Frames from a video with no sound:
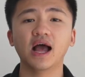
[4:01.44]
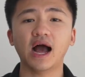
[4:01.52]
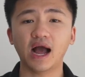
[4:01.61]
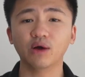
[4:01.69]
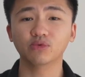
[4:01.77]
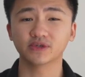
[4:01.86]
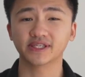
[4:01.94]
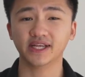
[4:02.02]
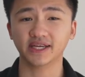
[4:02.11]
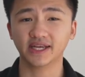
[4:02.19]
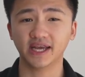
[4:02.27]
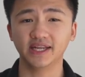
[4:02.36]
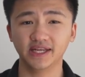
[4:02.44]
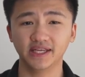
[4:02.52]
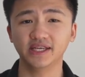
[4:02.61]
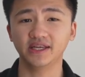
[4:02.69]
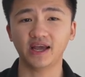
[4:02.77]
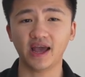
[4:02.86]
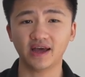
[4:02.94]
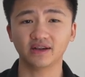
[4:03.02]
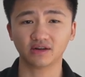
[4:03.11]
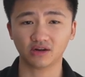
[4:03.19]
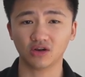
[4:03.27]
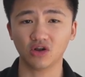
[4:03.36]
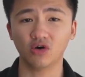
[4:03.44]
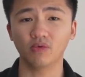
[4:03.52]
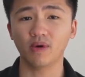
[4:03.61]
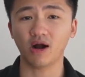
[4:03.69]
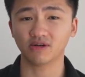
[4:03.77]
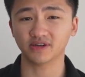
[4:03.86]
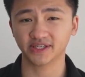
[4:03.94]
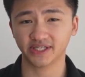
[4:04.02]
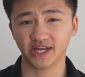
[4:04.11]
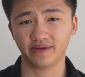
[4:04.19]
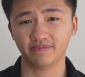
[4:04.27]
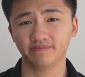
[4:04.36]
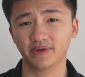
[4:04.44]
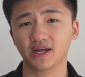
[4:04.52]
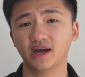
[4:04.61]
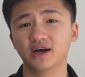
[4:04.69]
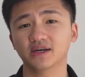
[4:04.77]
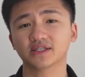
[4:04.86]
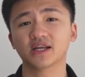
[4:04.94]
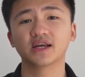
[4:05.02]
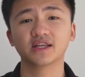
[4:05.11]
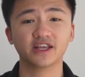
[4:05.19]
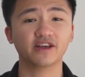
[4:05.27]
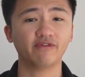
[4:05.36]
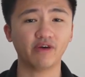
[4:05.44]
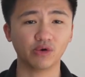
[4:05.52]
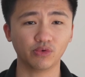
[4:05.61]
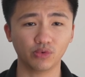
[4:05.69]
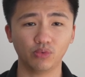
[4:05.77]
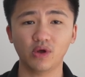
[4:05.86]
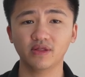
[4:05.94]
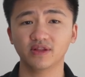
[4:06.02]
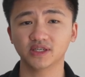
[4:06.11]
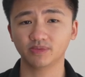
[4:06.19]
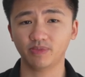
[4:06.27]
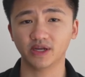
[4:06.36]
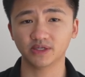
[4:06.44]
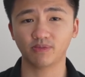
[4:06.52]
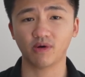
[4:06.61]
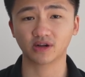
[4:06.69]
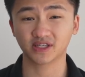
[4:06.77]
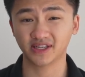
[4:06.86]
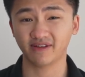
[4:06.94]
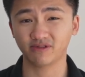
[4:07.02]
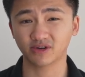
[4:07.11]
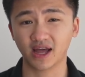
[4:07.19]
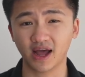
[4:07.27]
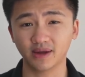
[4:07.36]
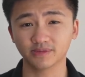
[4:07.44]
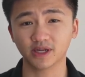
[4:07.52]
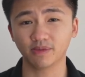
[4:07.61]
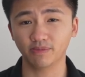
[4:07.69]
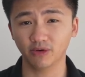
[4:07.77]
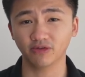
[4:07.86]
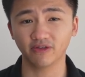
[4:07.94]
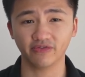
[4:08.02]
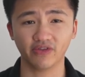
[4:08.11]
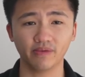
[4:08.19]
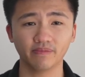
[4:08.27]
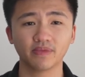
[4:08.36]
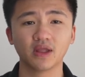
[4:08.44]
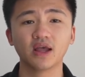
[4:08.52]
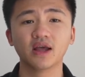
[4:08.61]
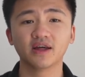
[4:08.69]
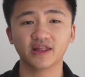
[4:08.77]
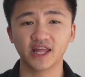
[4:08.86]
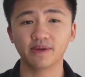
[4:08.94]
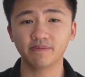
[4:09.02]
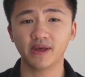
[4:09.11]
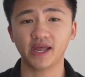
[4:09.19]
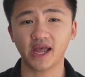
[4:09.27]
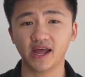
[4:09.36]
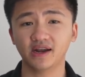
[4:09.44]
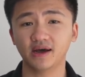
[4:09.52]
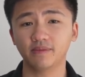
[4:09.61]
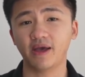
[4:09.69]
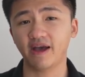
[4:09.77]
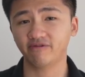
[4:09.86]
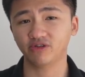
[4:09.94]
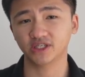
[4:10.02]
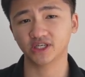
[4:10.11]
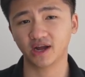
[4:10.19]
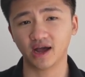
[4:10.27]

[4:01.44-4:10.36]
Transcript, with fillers: I would say KDE and GNOME are the same because if I rerun this benchmark several times on both of them, they may end up averaging